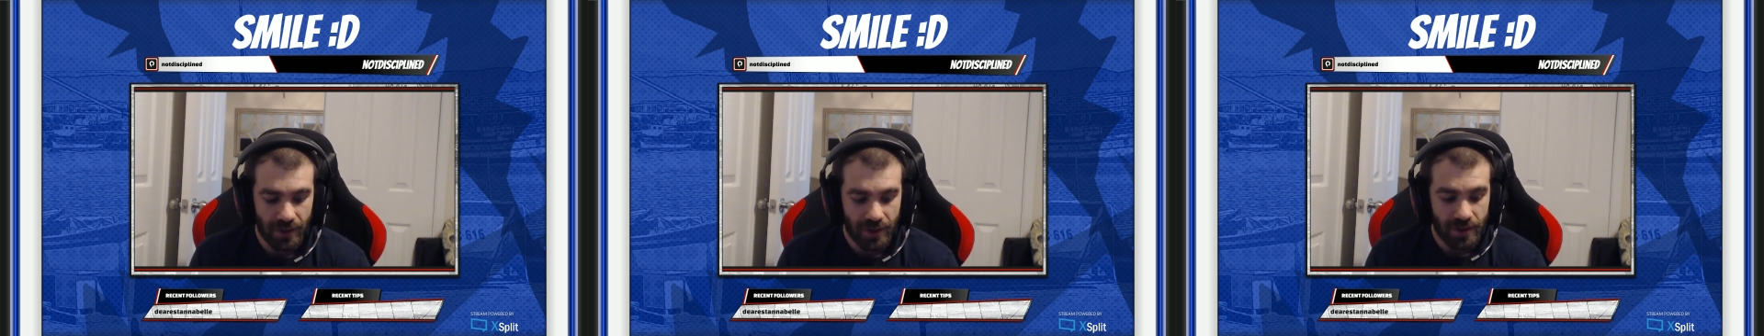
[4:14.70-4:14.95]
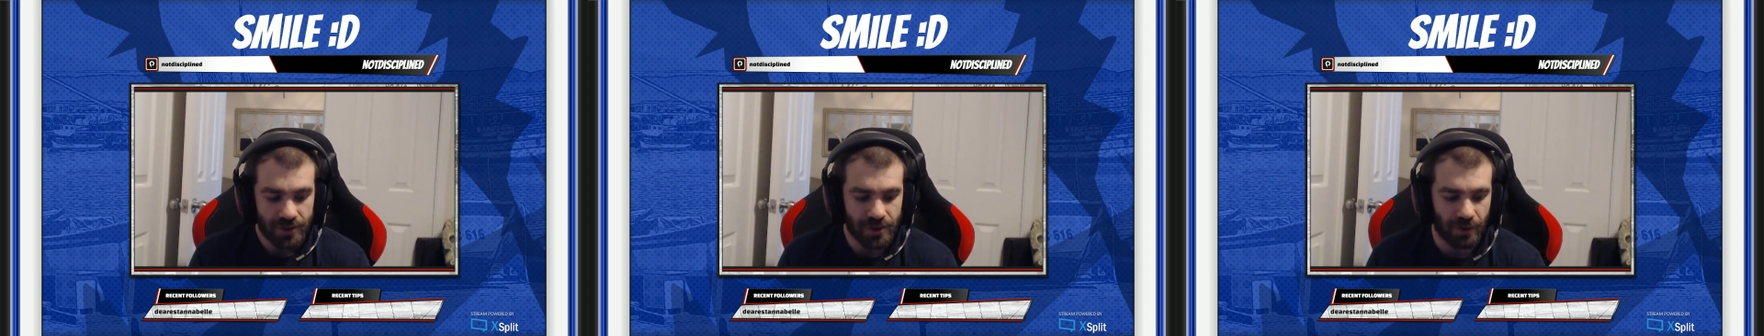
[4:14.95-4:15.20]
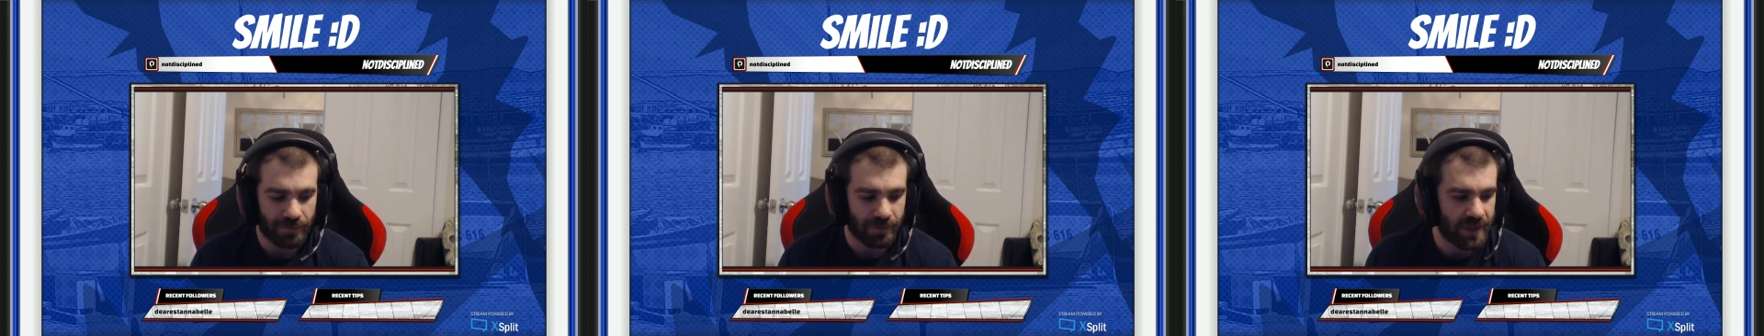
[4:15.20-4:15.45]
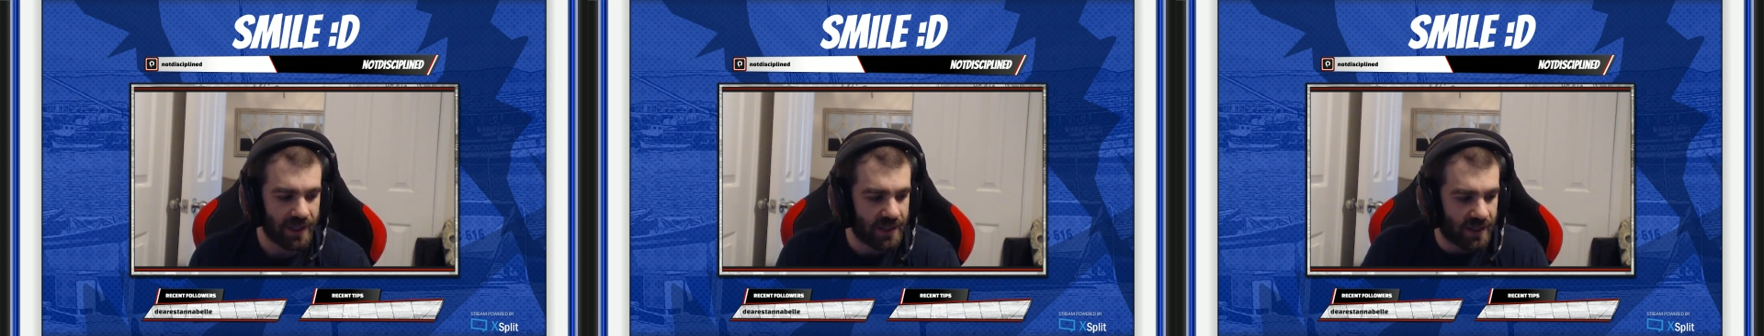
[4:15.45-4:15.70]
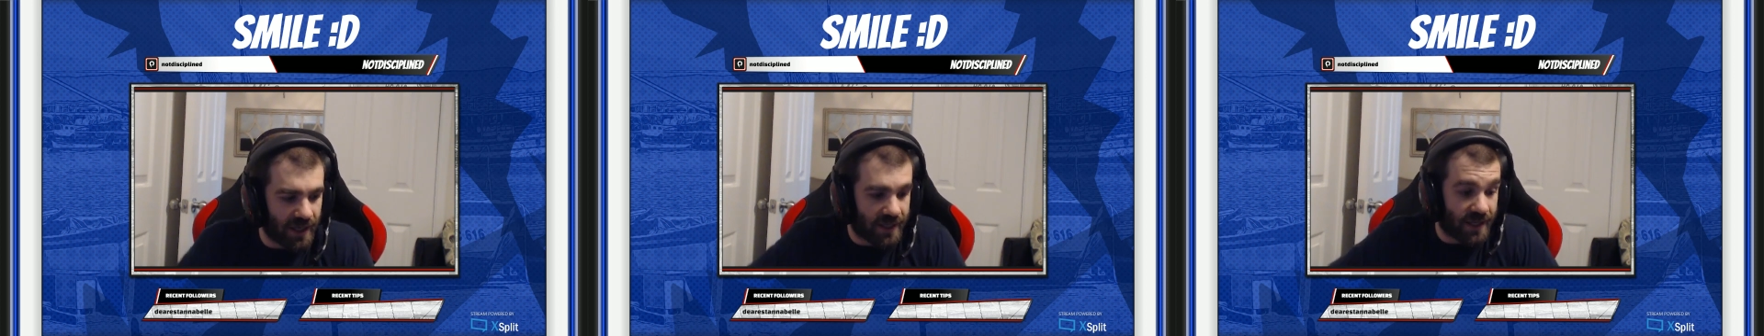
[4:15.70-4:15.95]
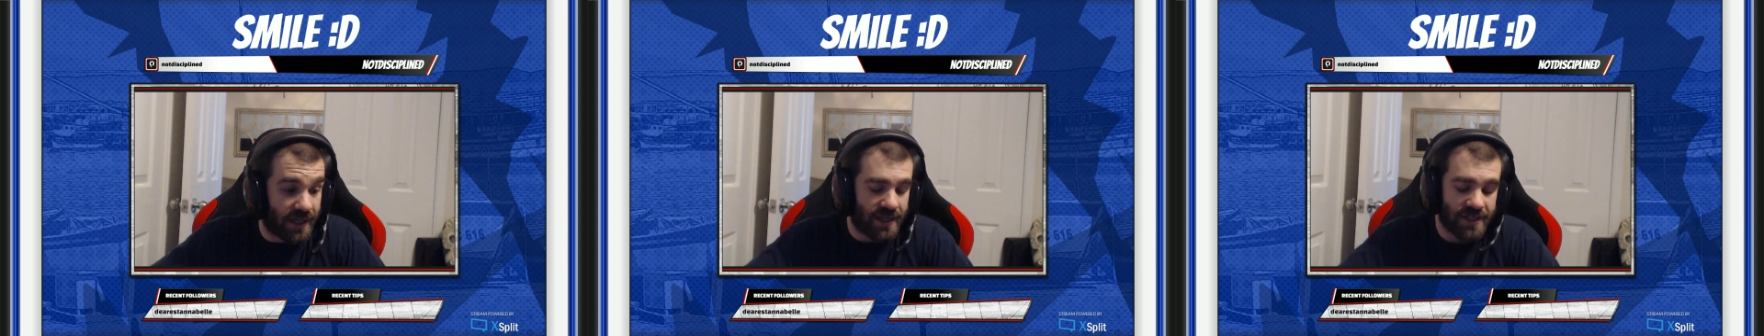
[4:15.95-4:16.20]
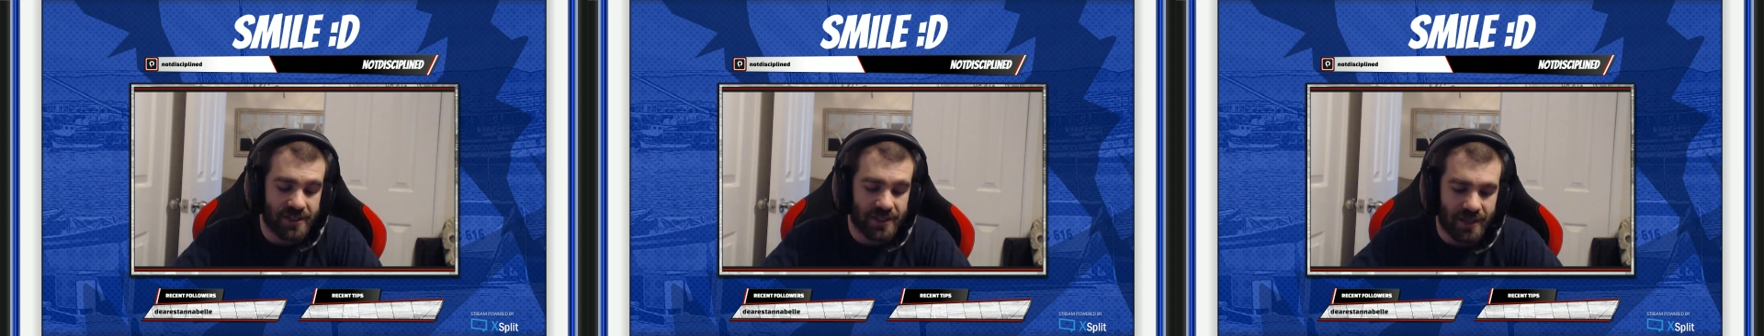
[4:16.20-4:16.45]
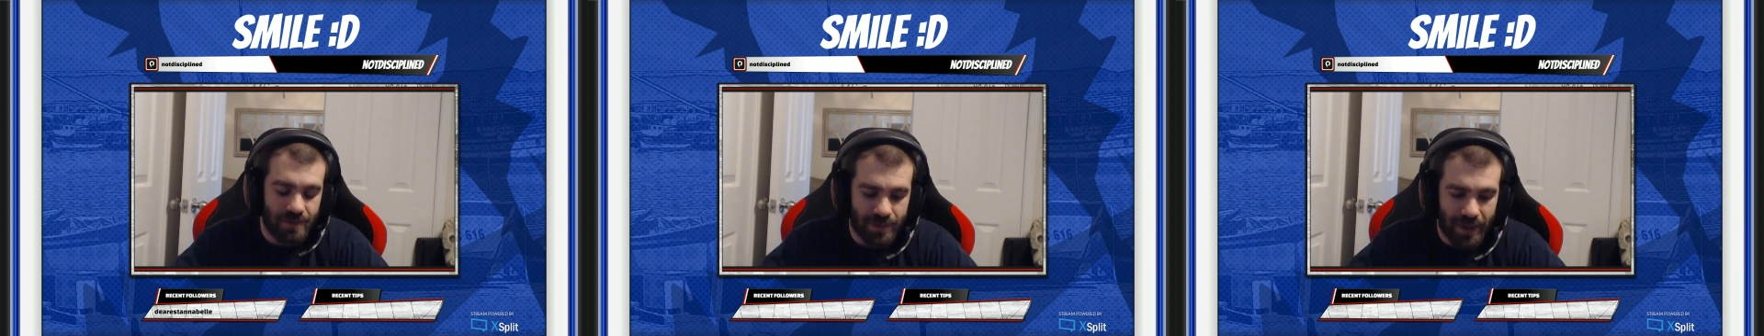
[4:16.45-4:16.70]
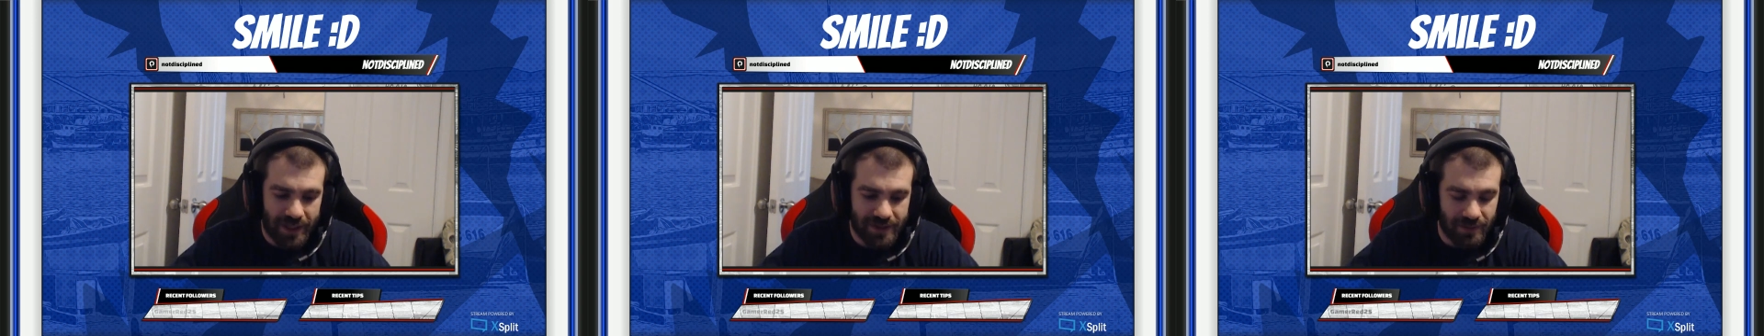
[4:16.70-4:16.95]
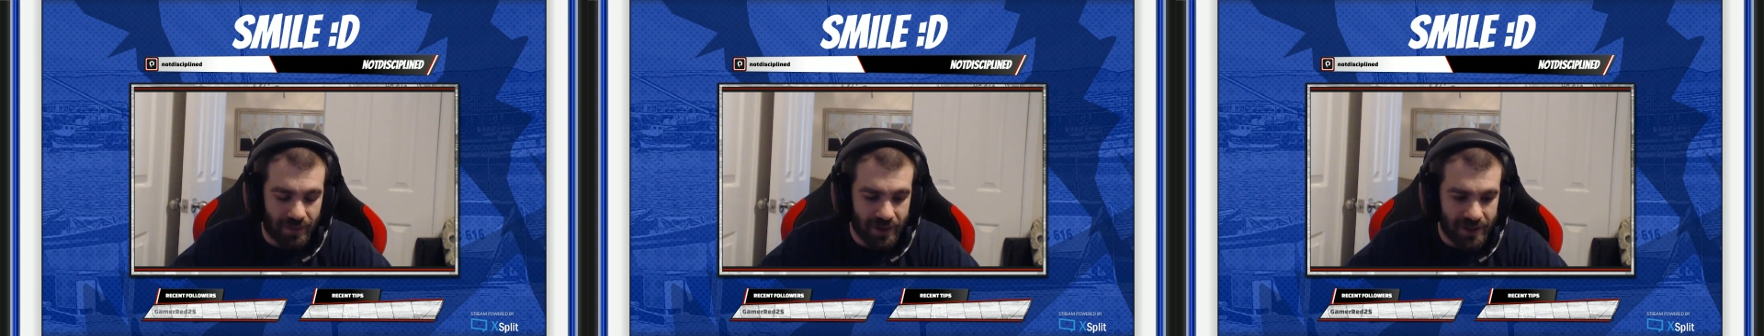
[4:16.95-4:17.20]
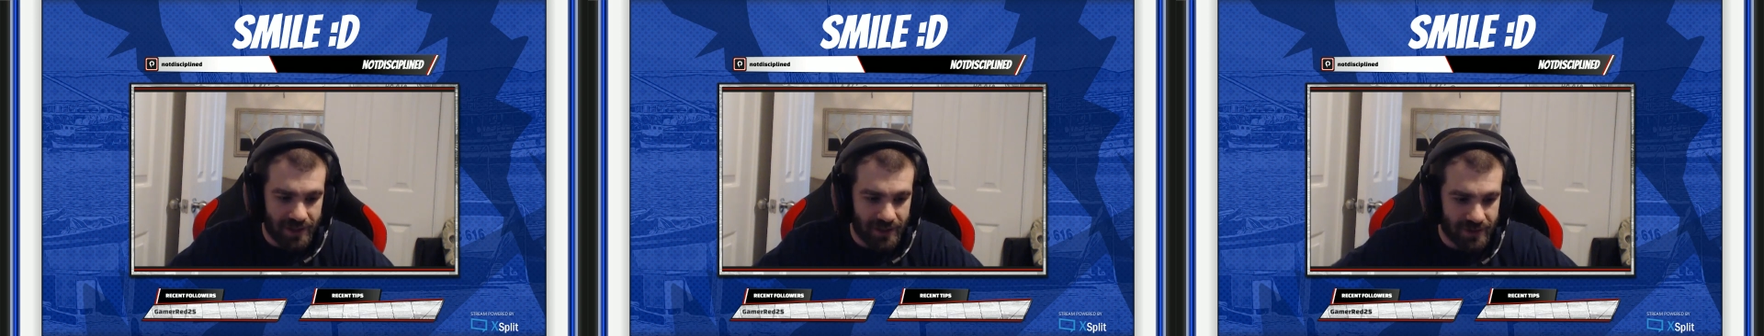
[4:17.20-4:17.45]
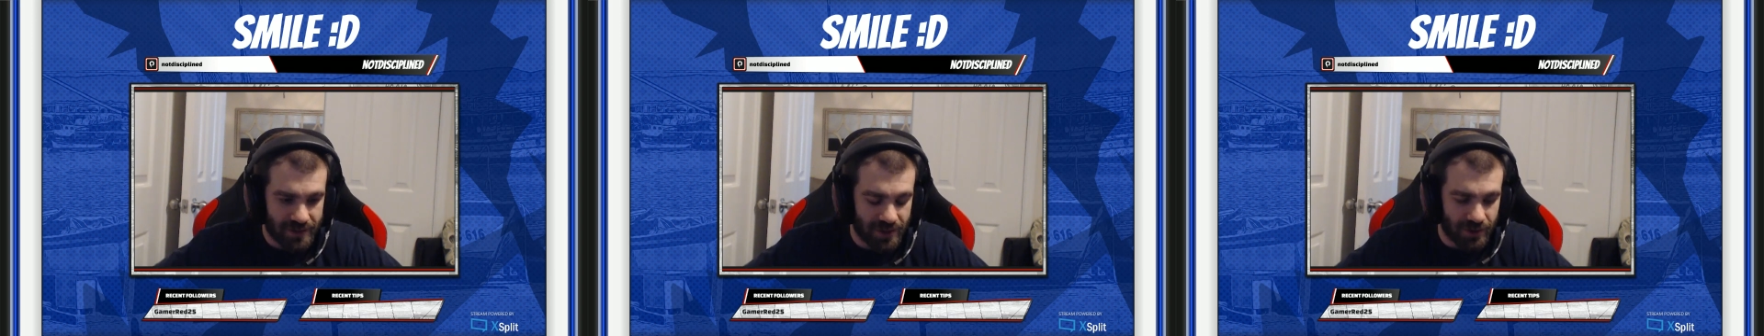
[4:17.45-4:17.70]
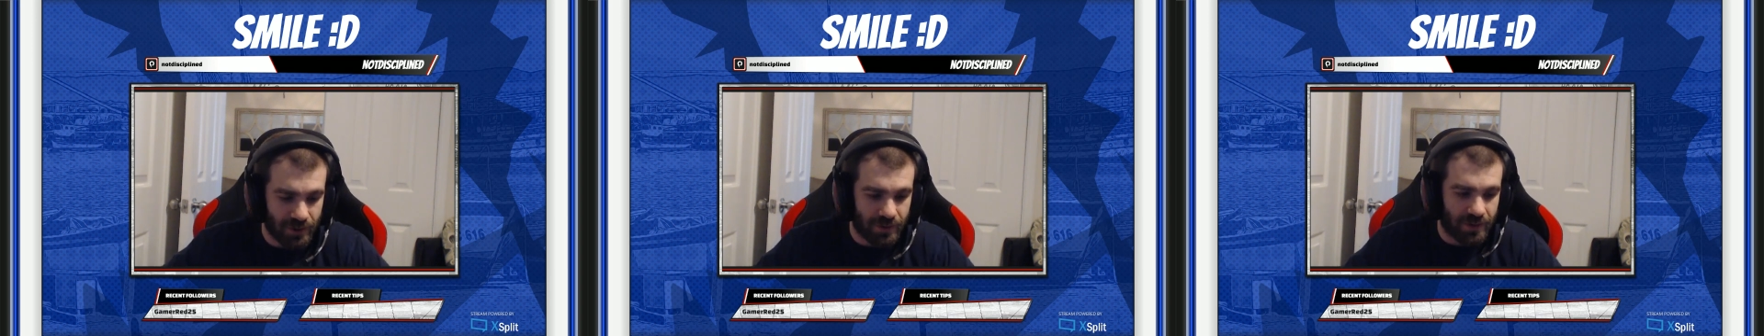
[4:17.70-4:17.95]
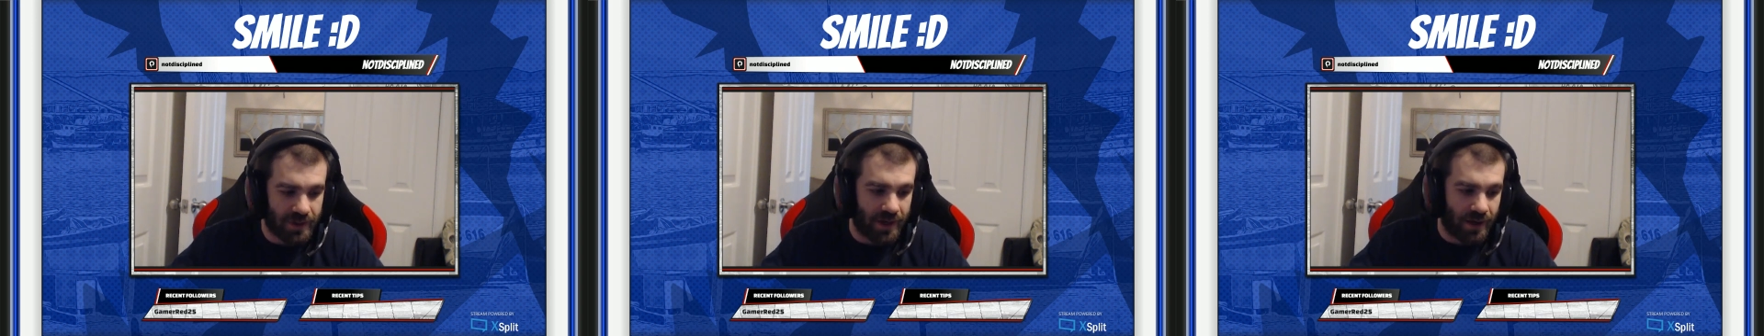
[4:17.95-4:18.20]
So for me, I guess it comes back to money too.